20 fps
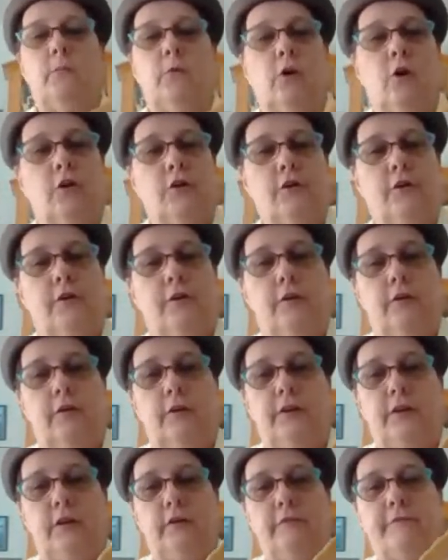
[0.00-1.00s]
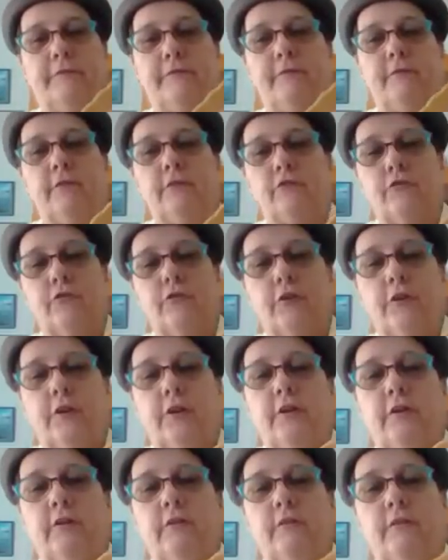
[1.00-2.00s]
modern leaf
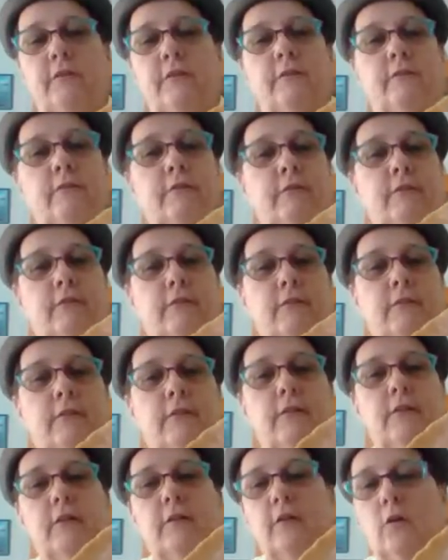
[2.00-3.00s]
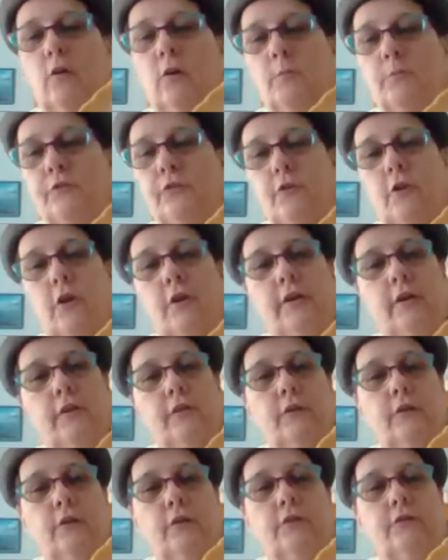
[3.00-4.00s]
tray. Now I'm
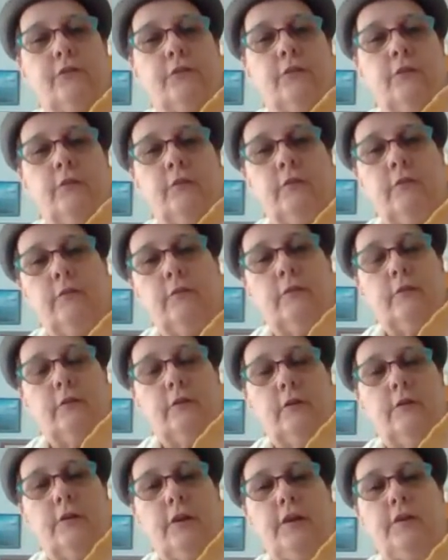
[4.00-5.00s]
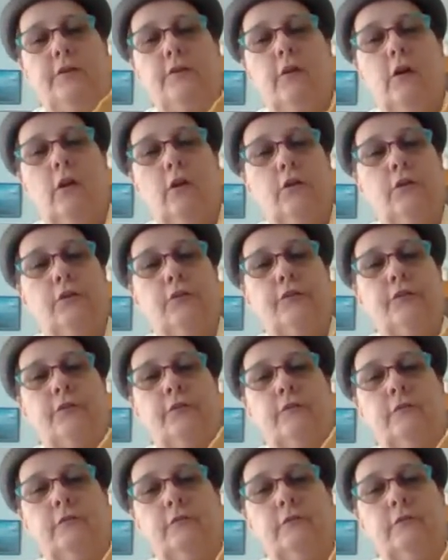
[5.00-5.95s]
starting this at $8.